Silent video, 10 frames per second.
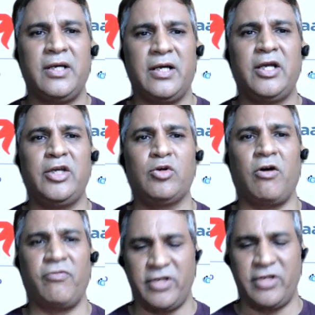You
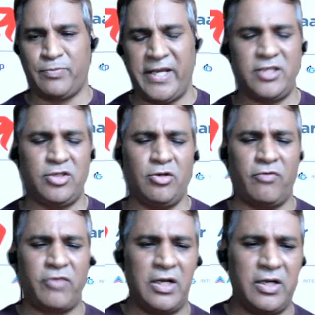offer space, you
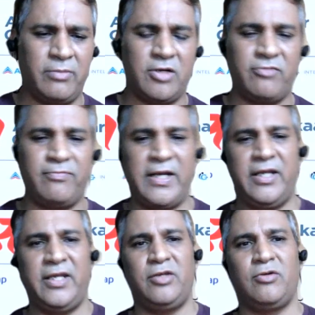offer a little bit of
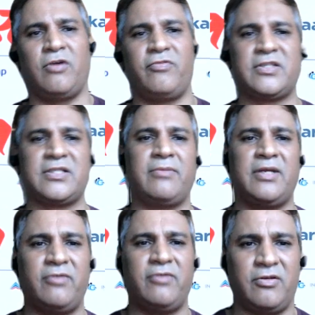money, you offer some
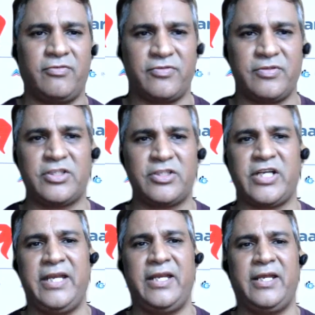level of
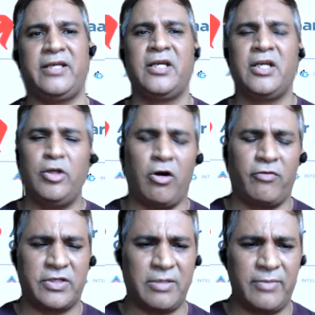screening, you
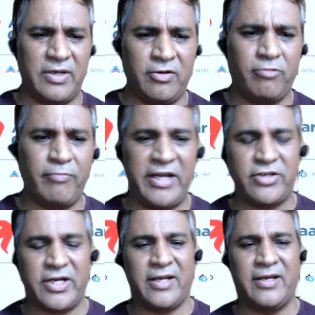offer some level of
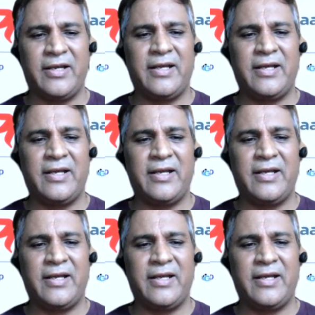mentoring.